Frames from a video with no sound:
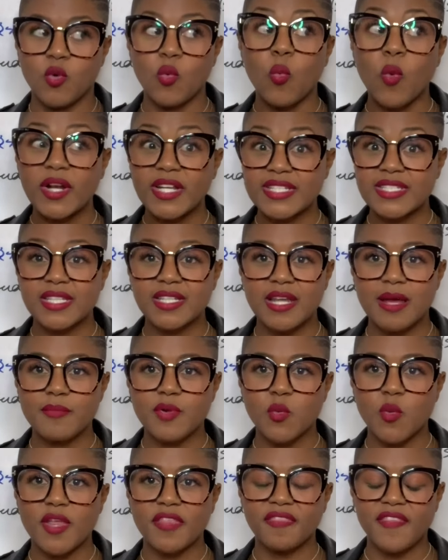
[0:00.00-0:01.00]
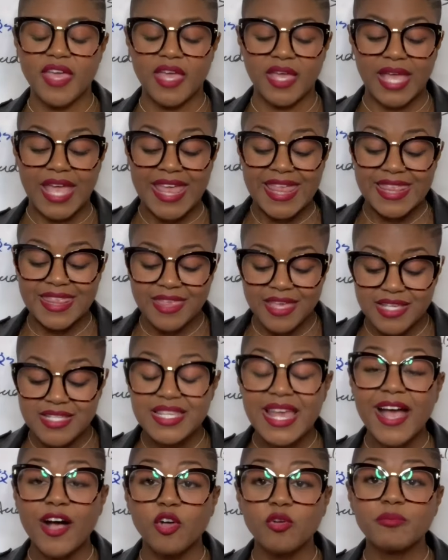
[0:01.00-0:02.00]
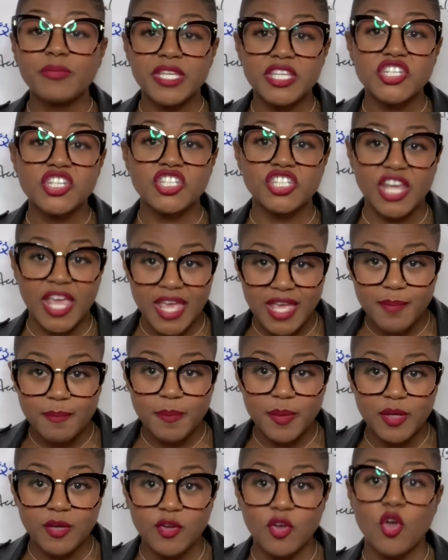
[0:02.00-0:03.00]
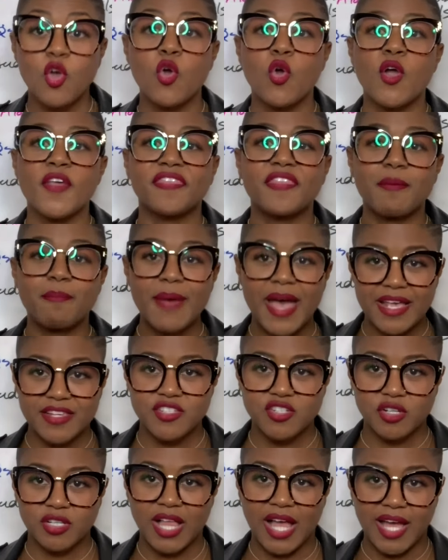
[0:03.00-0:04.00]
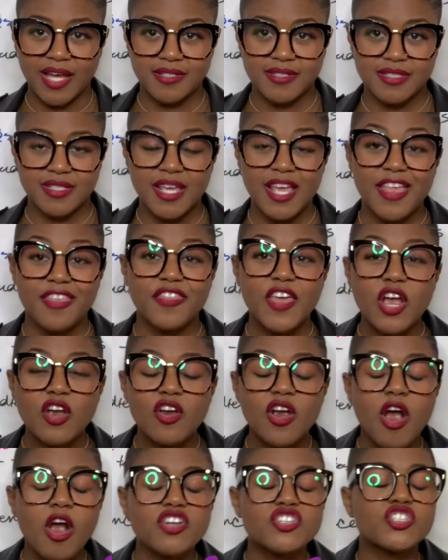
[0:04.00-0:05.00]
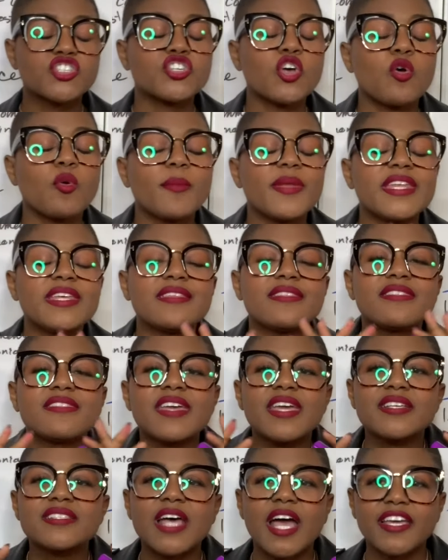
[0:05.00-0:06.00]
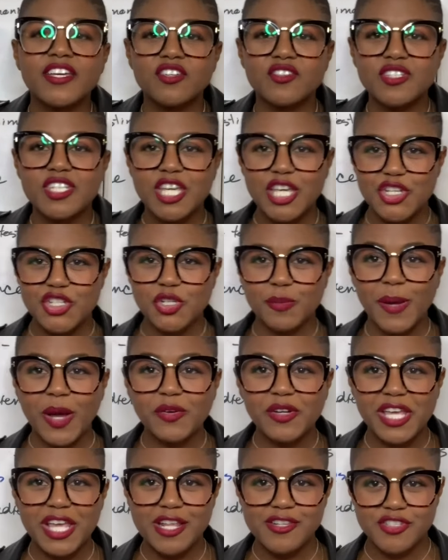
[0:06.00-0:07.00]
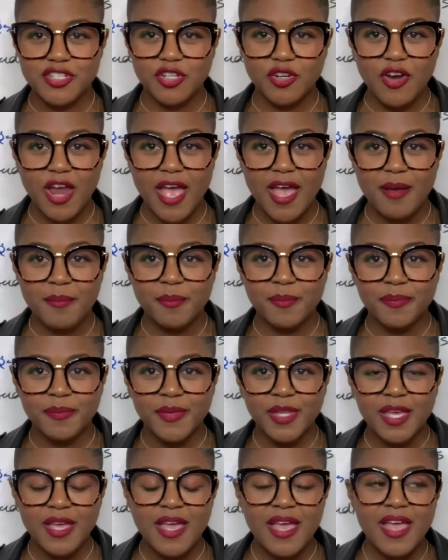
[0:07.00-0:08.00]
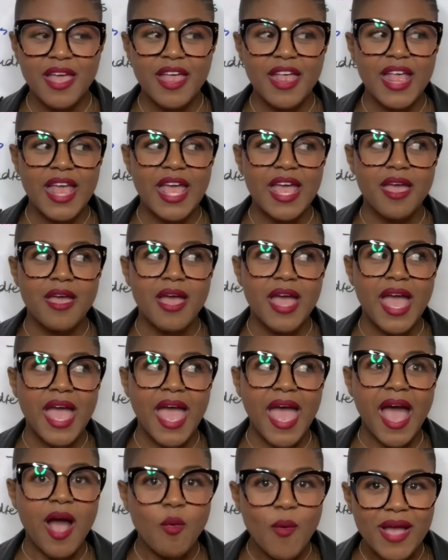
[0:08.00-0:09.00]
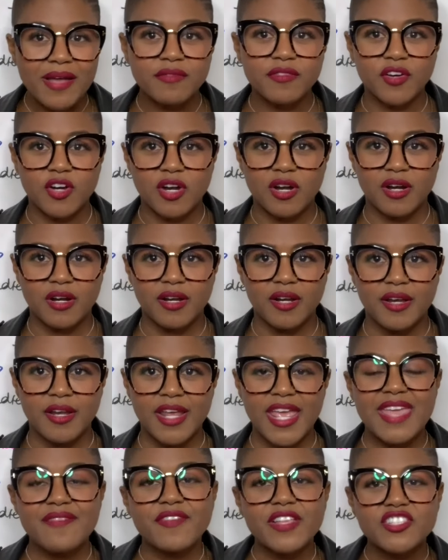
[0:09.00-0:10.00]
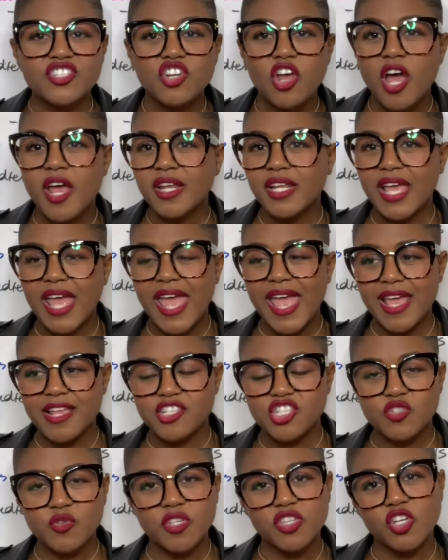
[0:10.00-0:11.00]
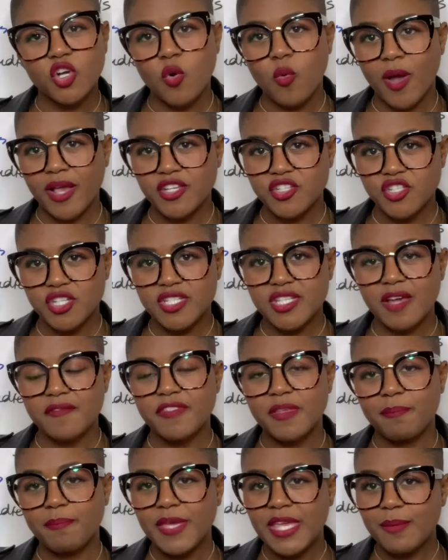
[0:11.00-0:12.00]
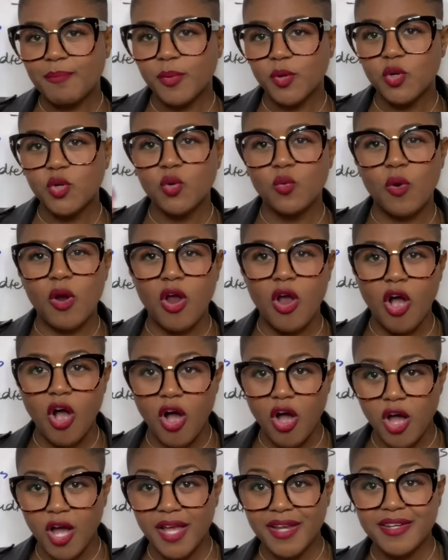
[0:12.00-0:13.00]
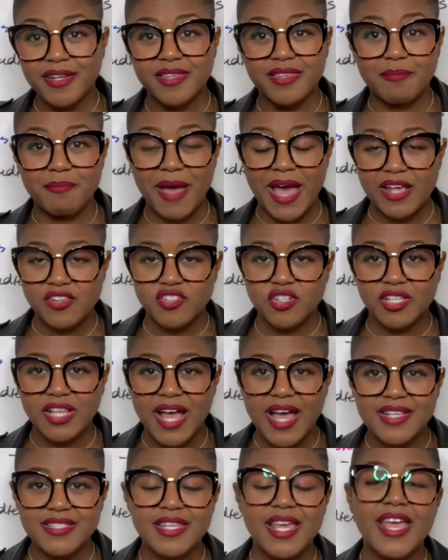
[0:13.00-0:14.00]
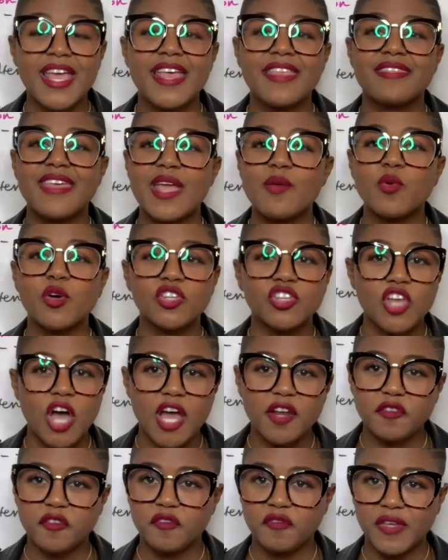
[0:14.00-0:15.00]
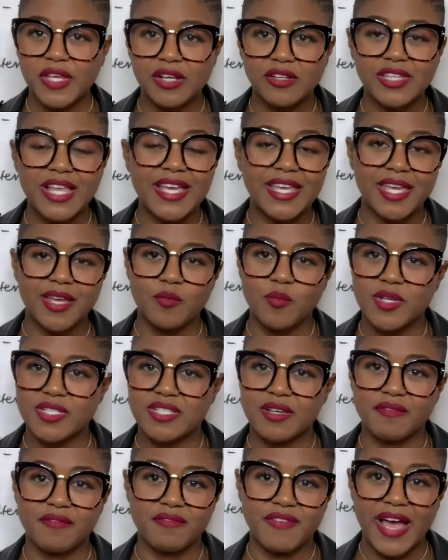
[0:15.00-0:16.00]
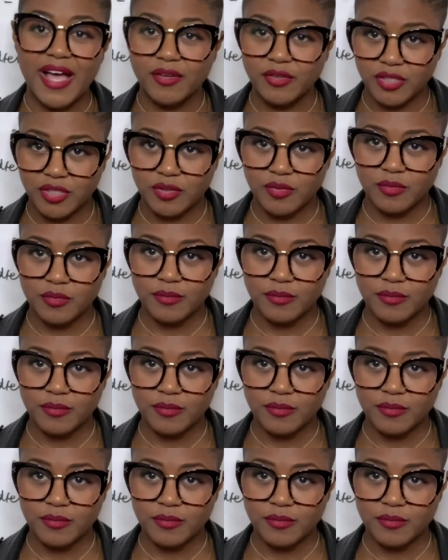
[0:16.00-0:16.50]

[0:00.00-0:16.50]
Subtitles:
What is the number one thing? This helped me shape the masterclass. There are so many things I could teach about Instagram. However, if it's not answering the questions of the people who were on the masterclass, they will not feel like it was of value.